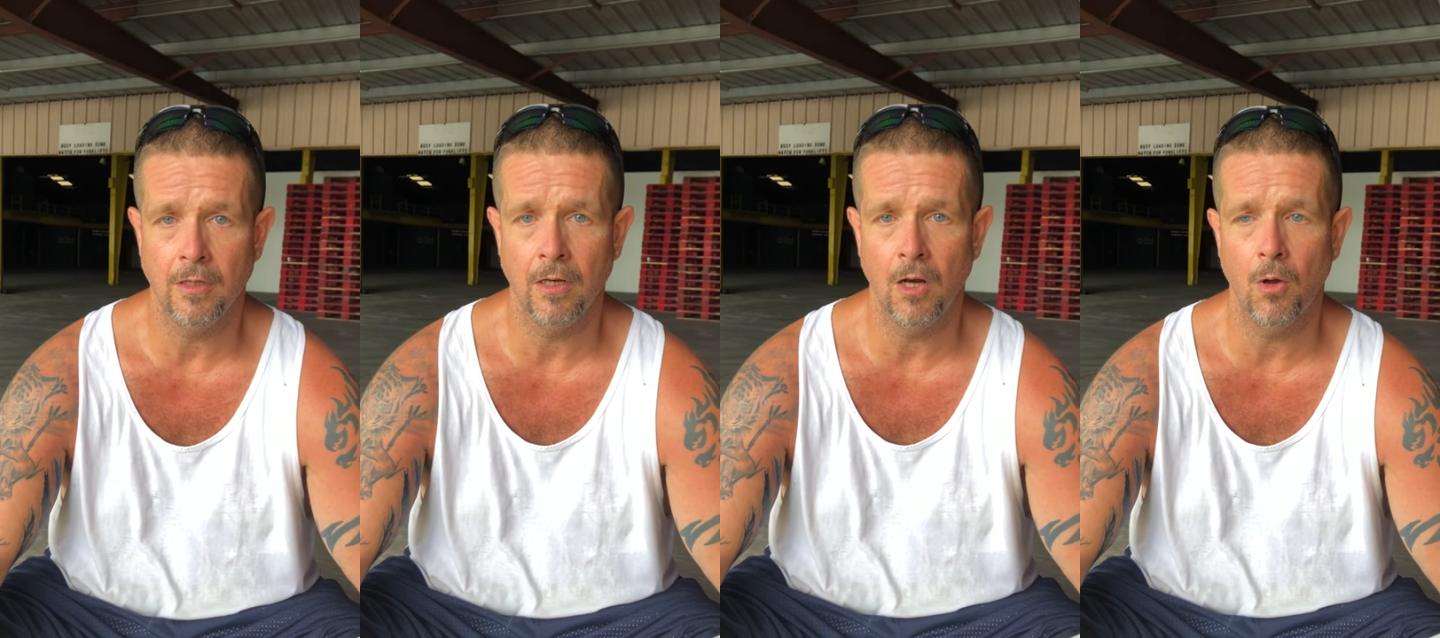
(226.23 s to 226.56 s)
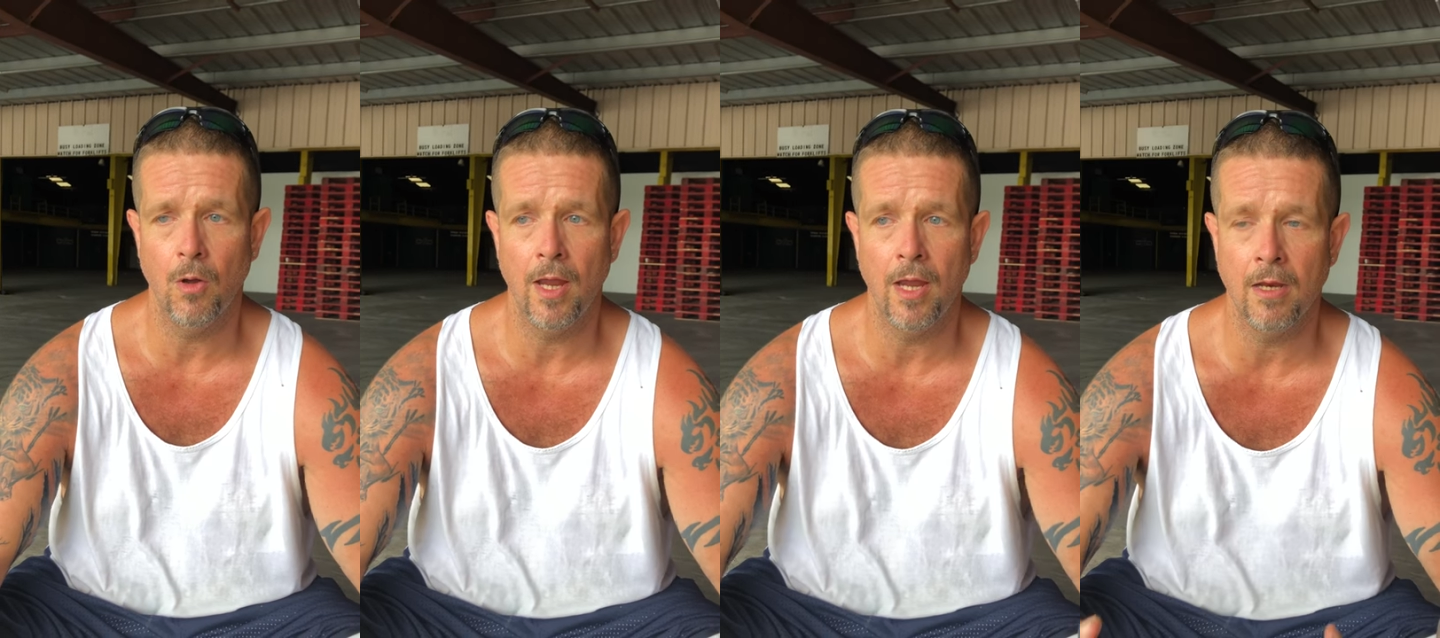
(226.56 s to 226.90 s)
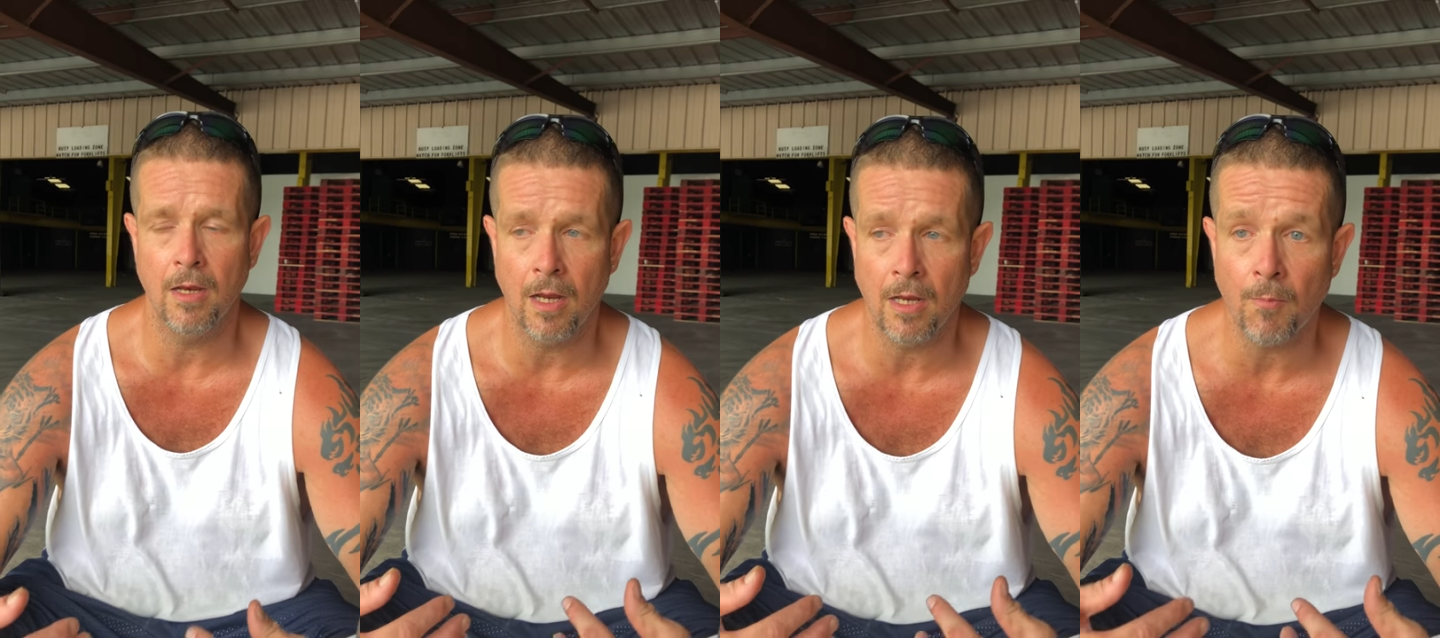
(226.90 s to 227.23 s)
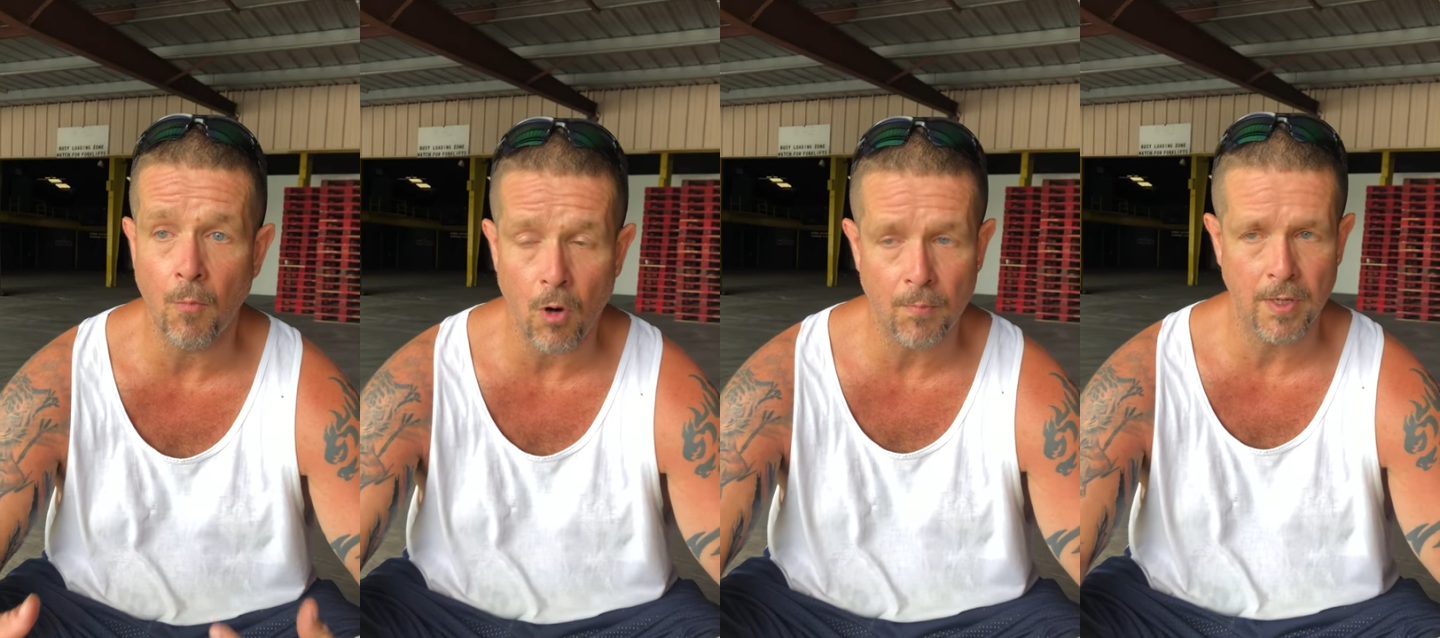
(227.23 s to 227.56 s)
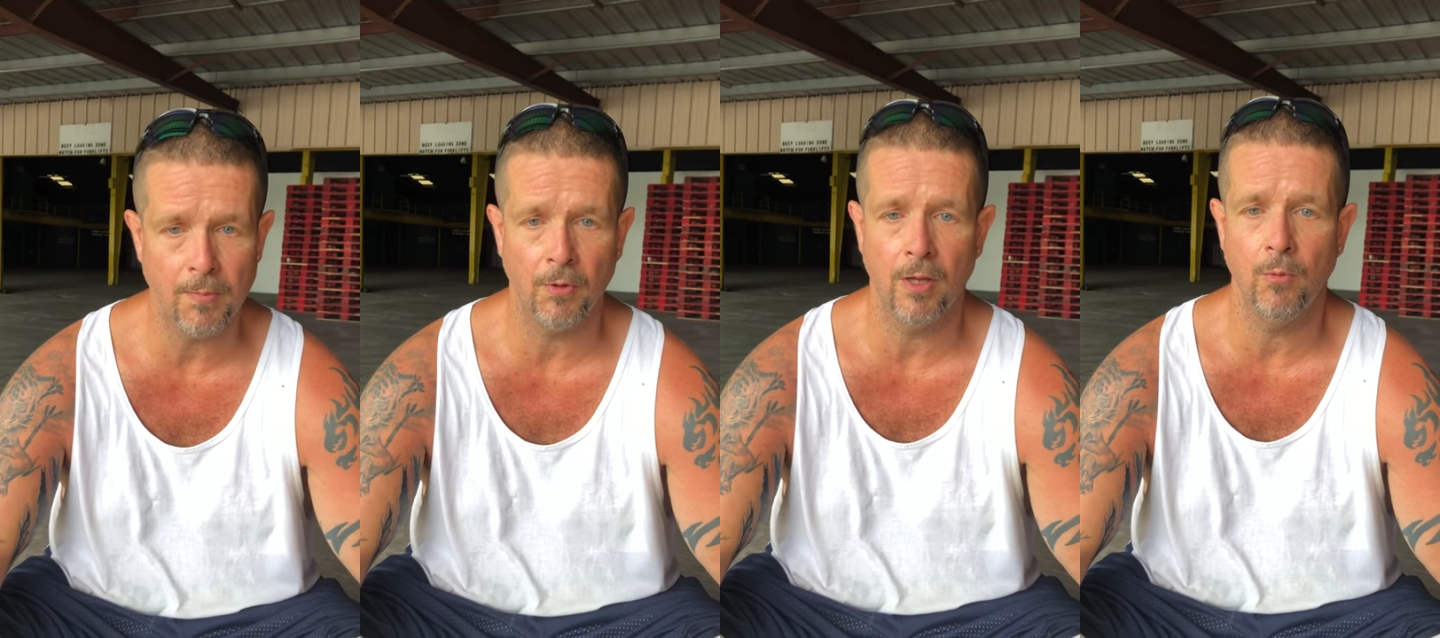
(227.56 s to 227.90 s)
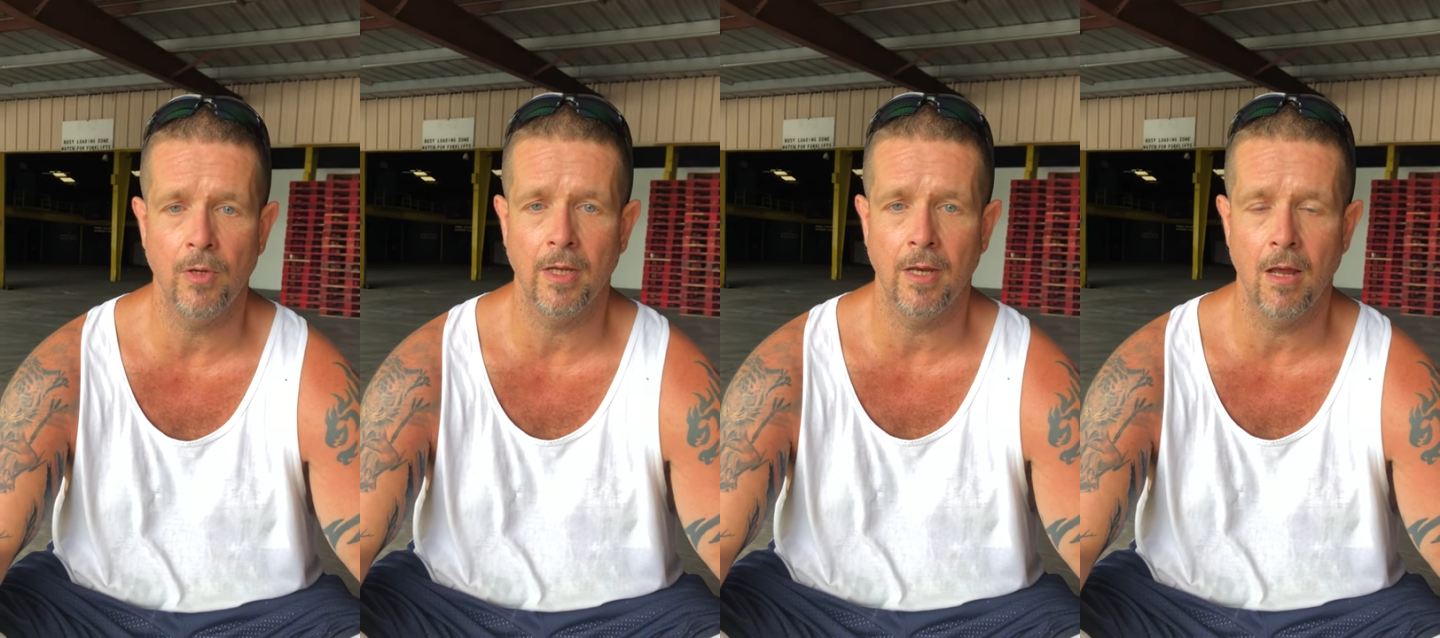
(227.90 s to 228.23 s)
you know, and, and the more people
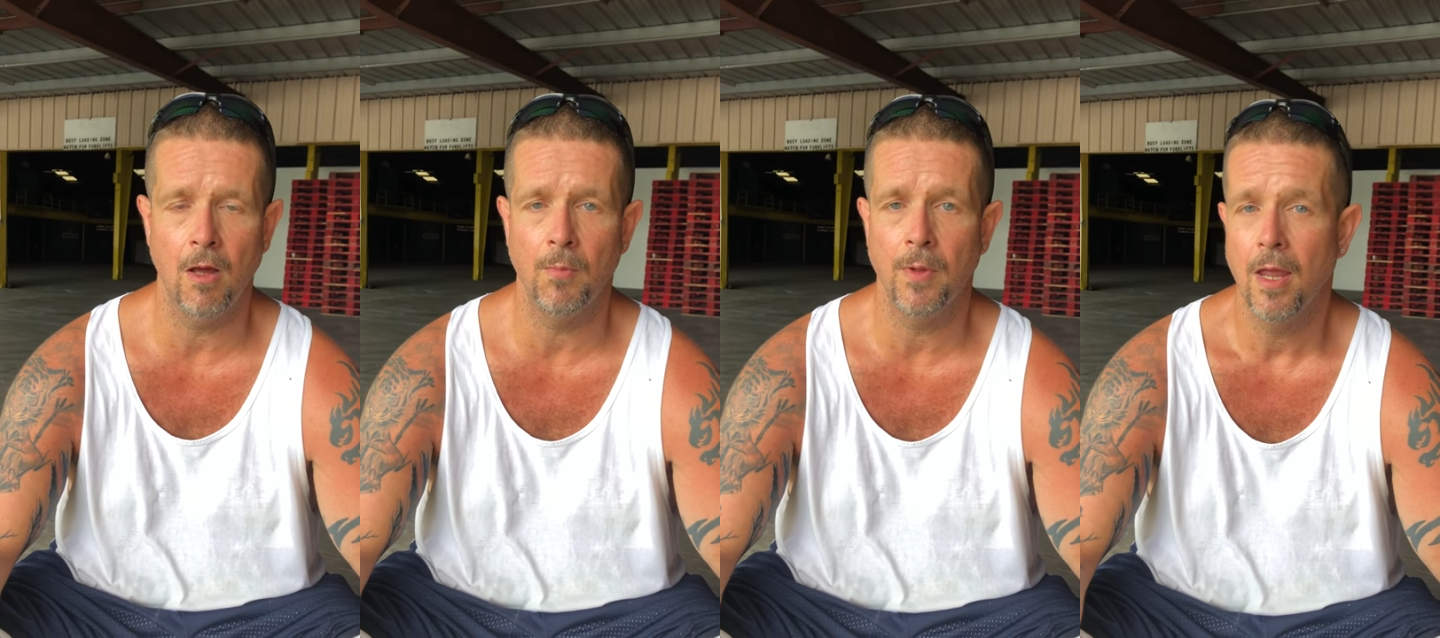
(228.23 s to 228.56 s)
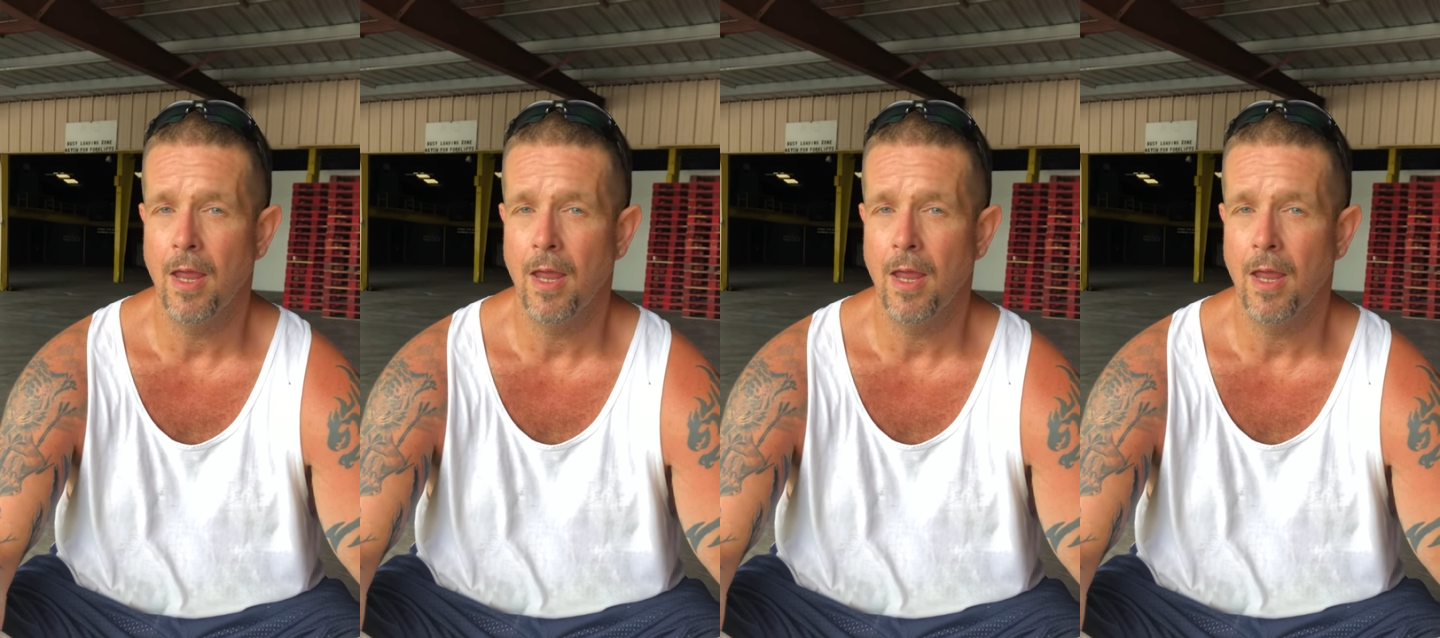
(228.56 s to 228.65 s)
that we can help.